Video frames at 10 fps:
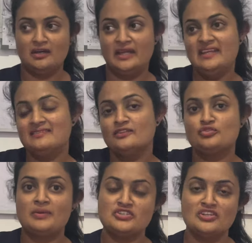Its
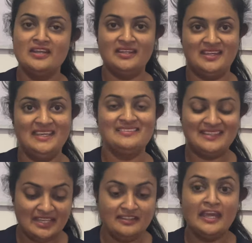specialty is
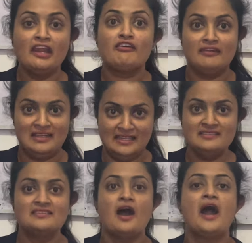it can
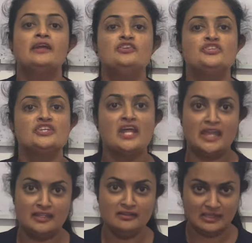release hydrogen
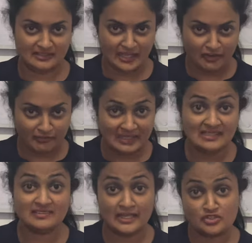ion, it can
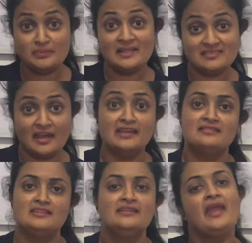release H plus ions
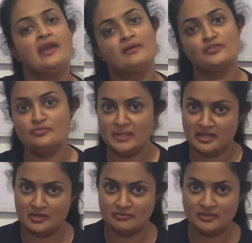in the aqueous
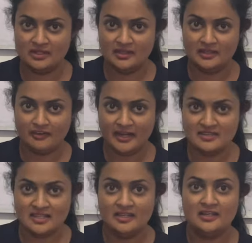medium, right?
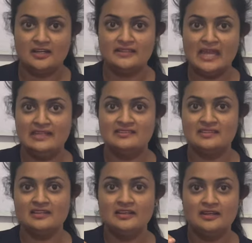That is
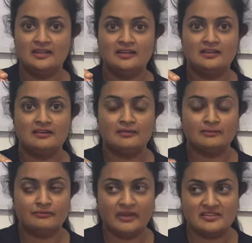
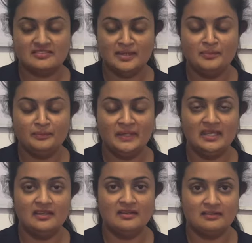
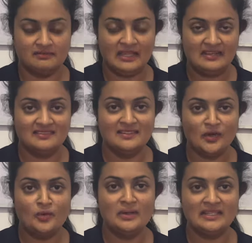that is the
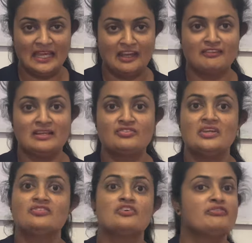normal
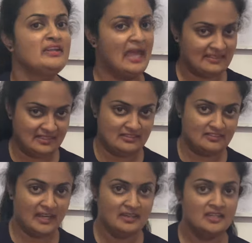characteristics of an acid,
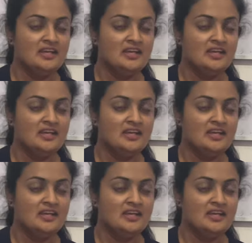right?